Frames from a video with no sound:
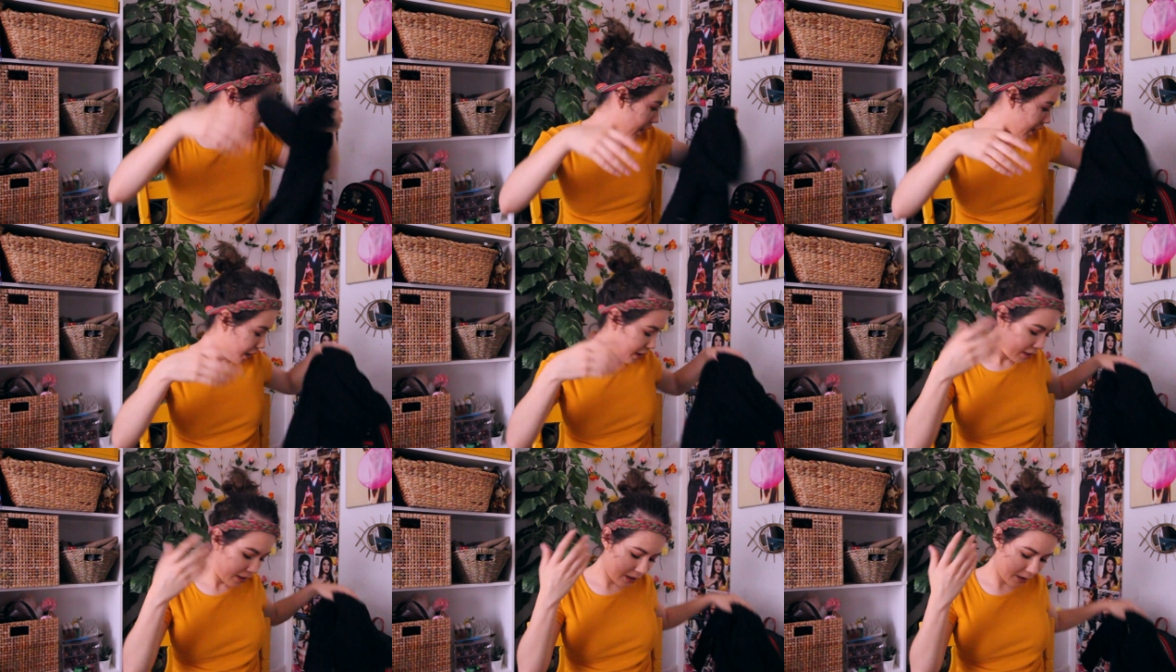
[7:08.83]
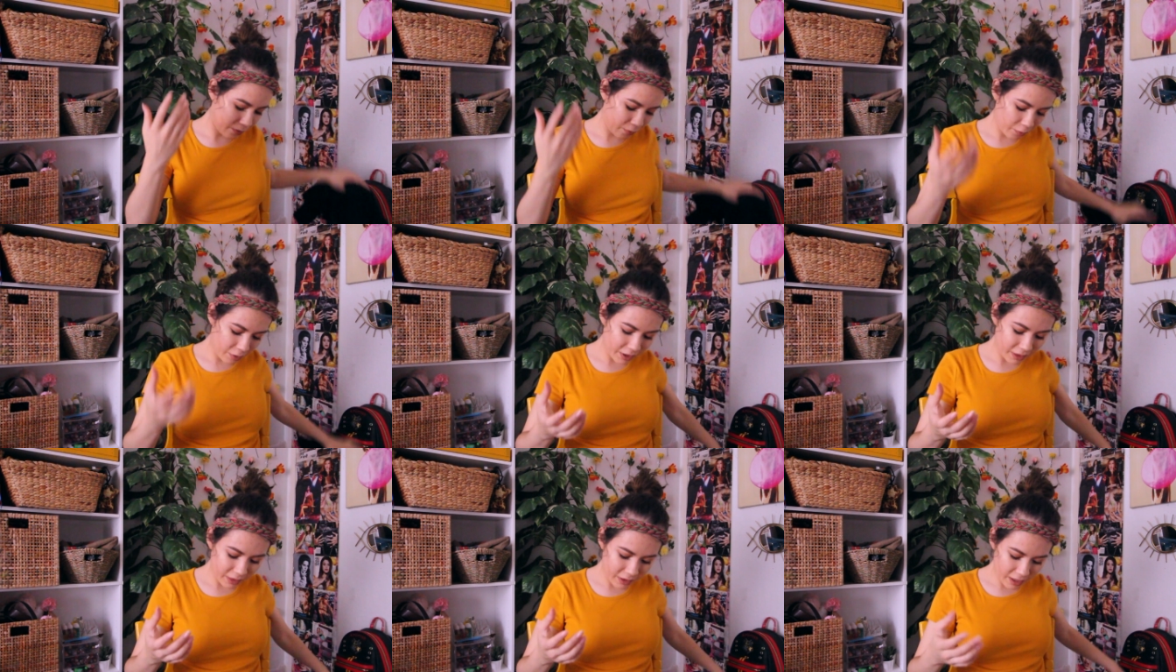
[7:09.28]
And then
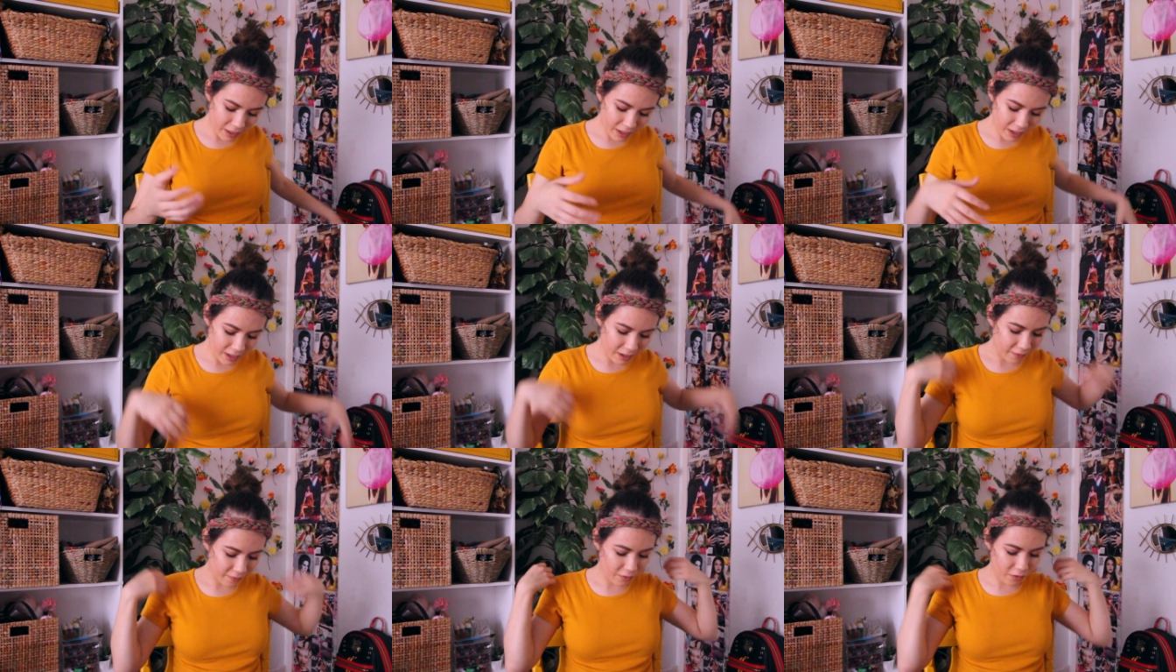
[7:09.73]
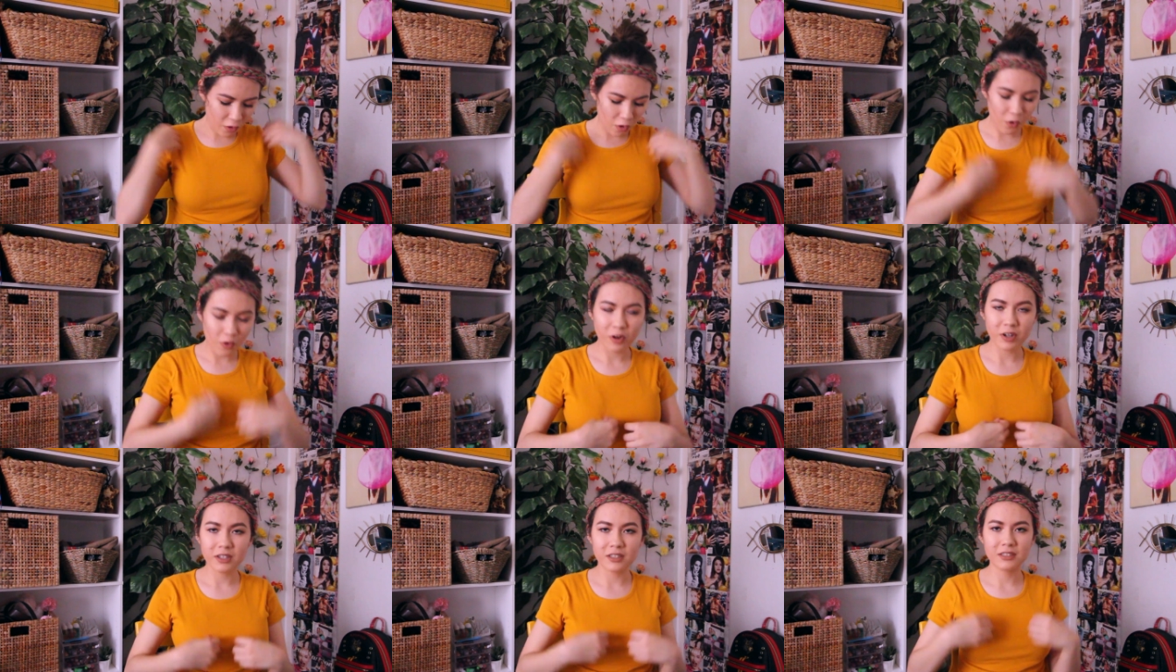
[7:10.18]
with it, of
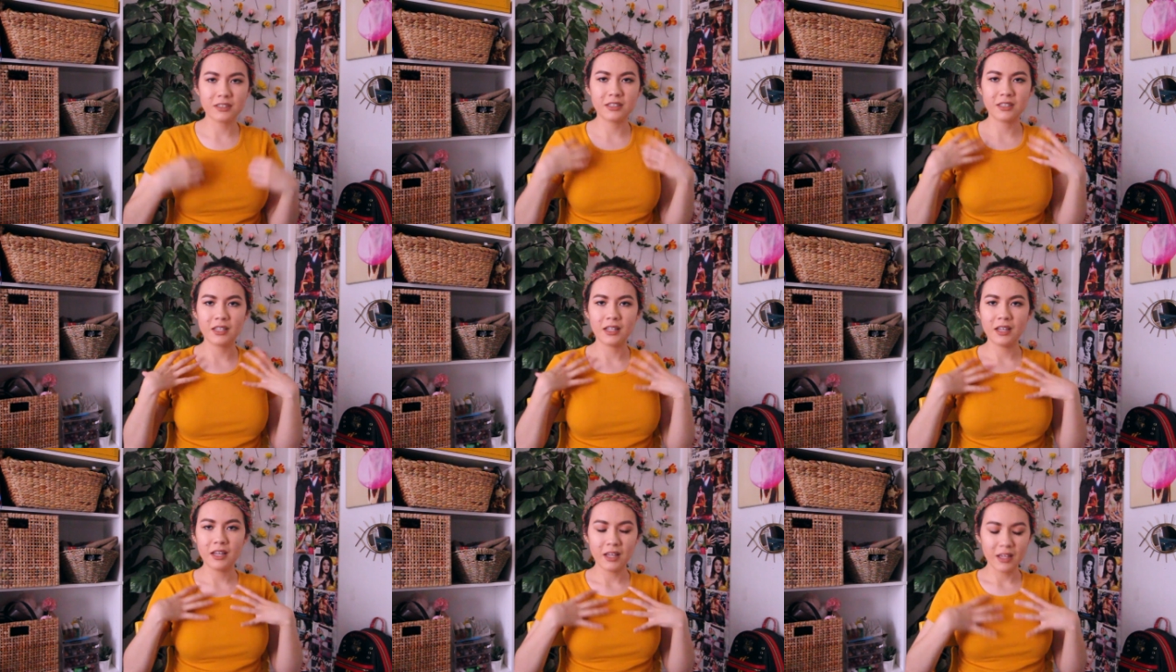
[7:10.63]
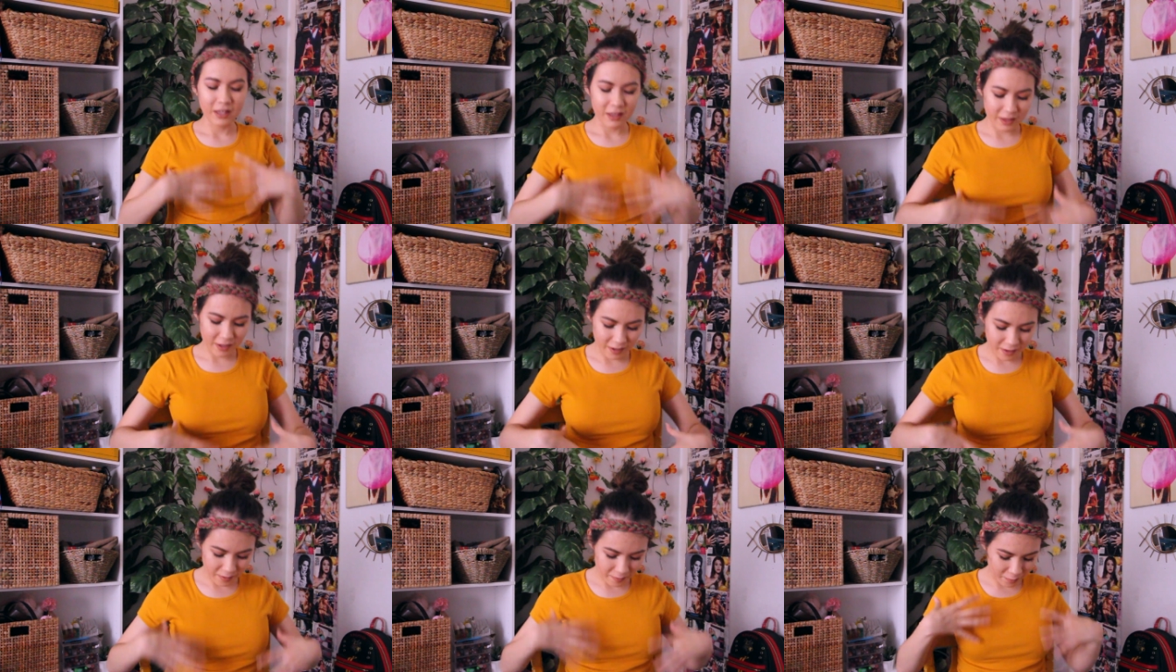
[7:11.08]
course,
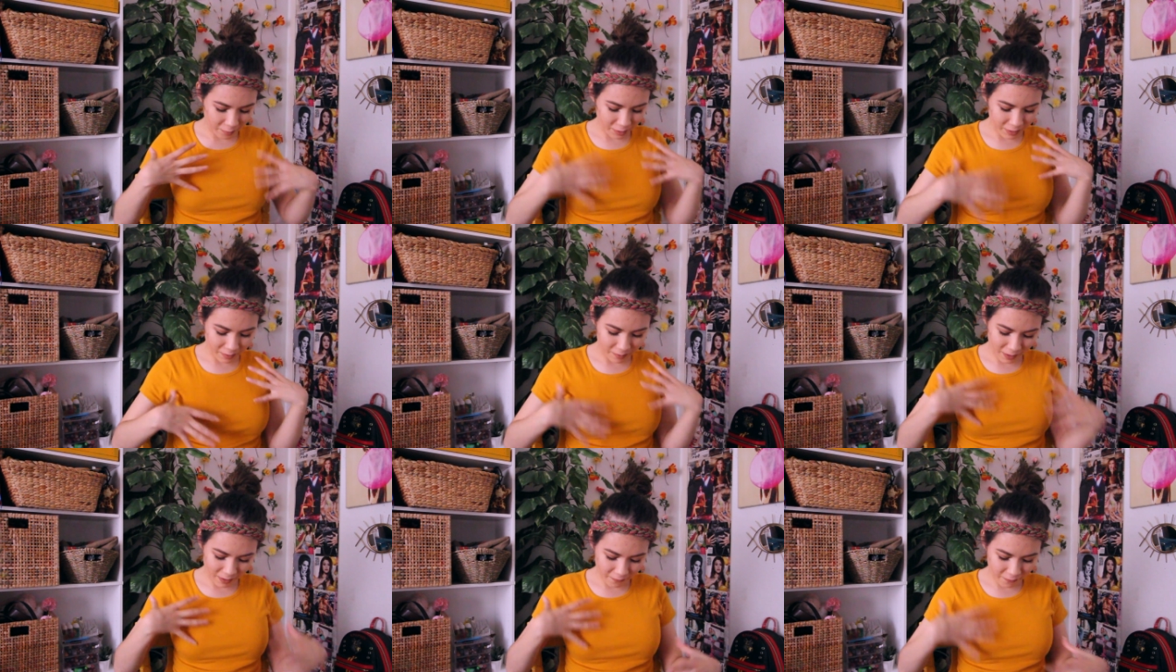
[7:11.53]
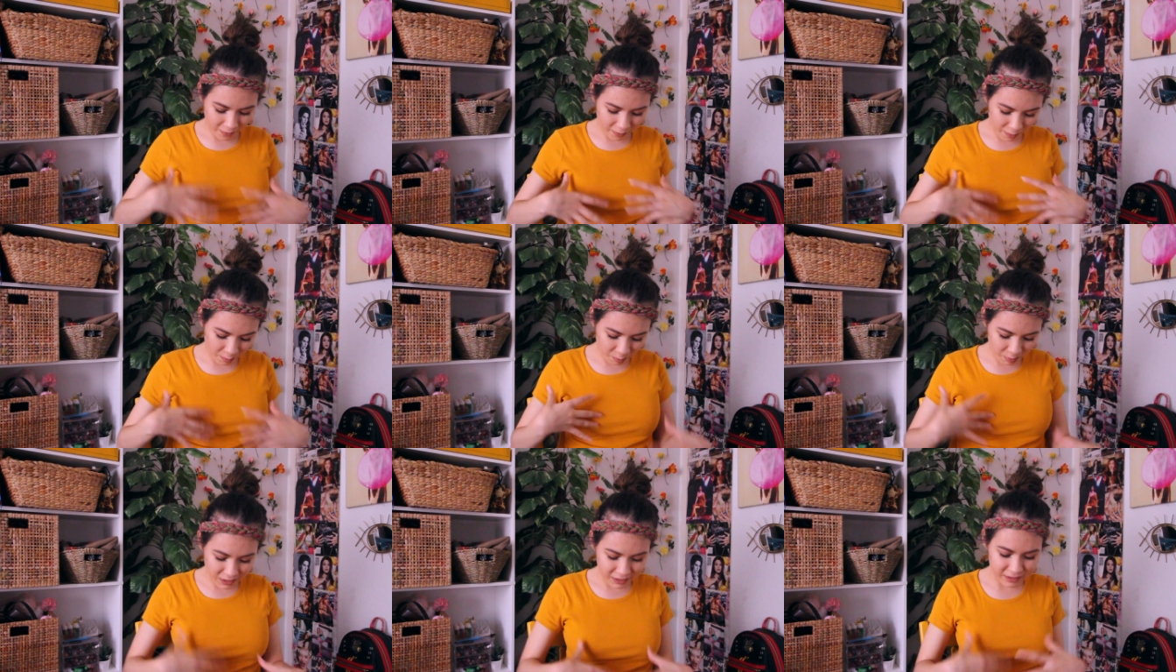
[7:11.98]
one of my
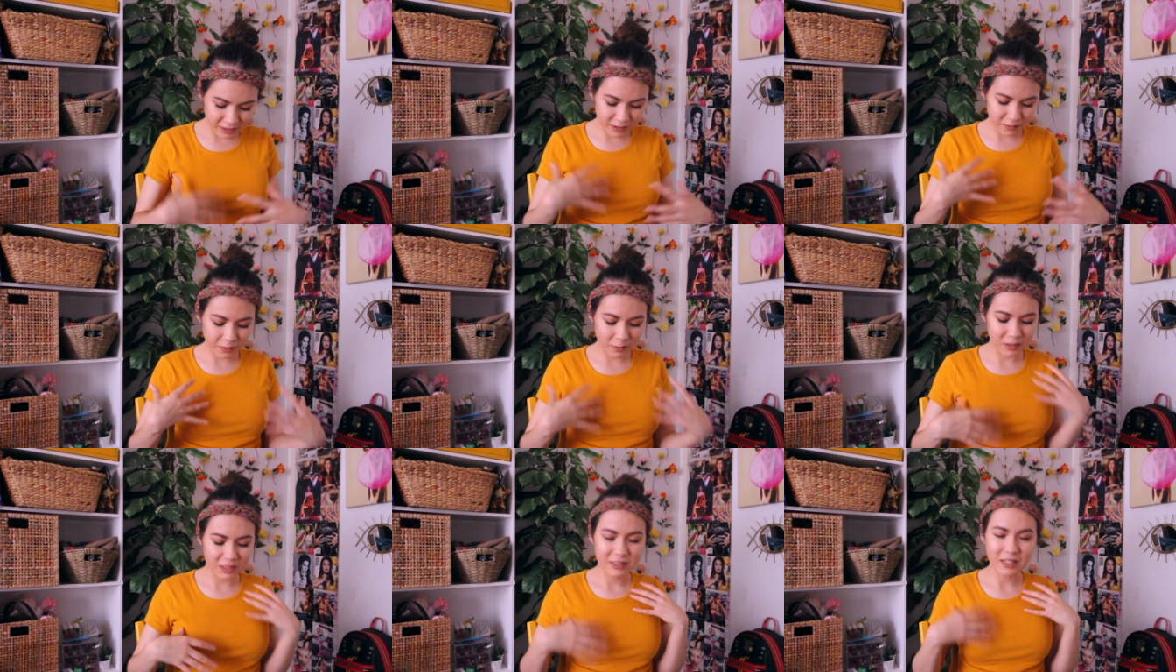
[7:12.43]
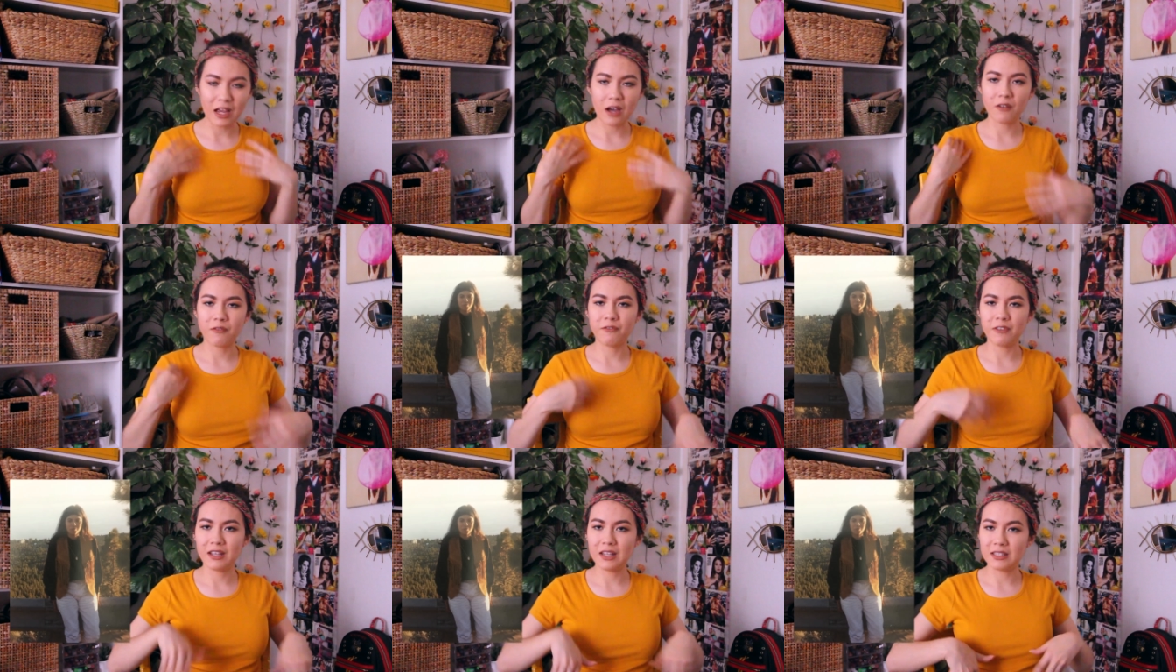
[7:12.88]
favorite pieces from this
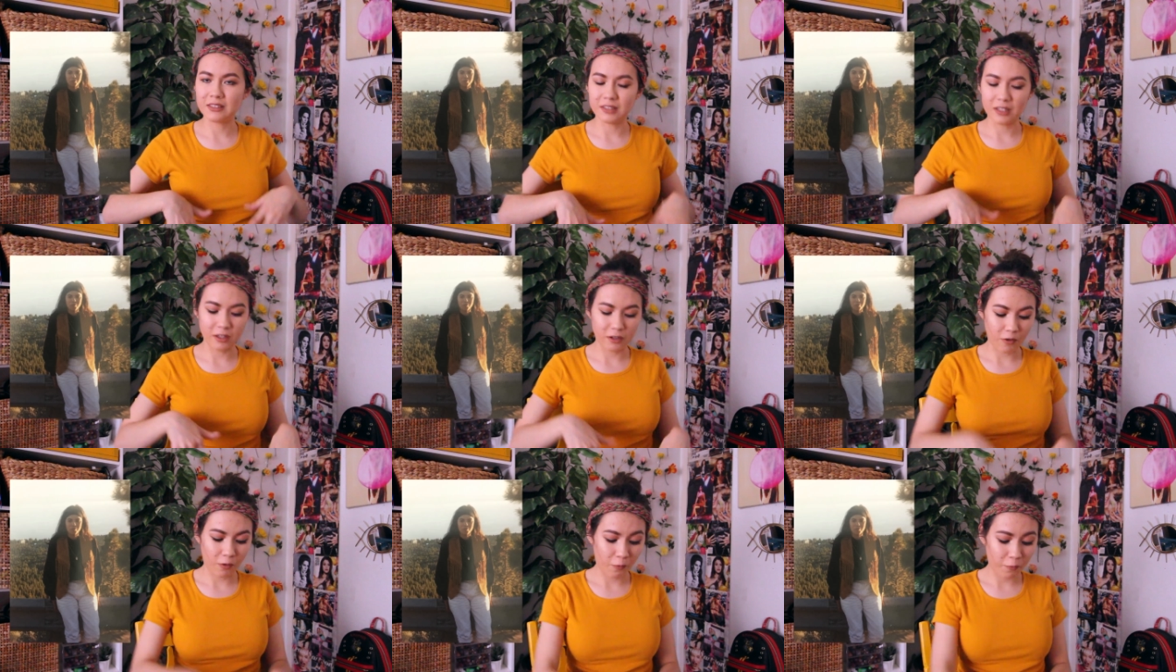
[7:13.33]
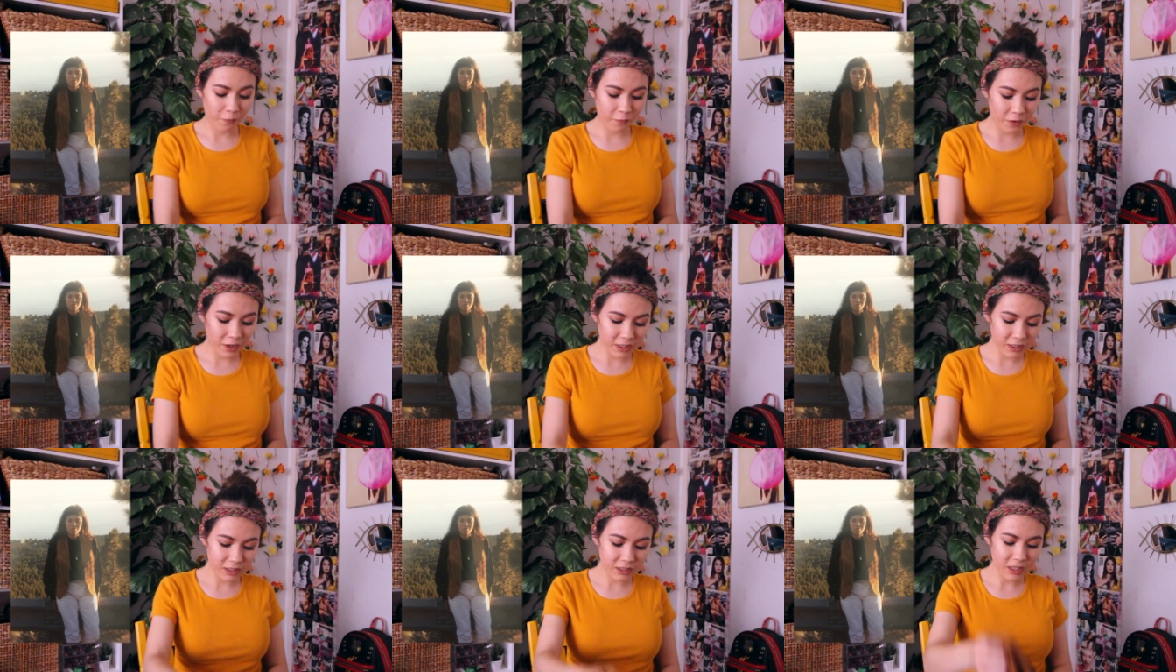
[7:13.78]
outfit is a little
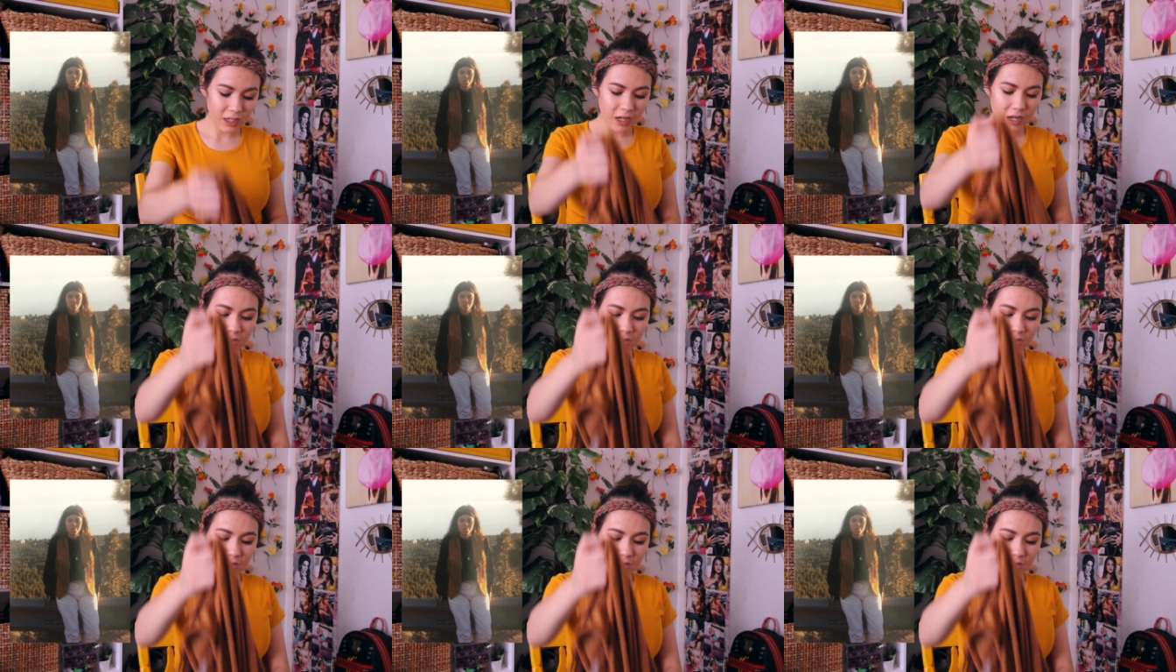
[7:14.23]
fringe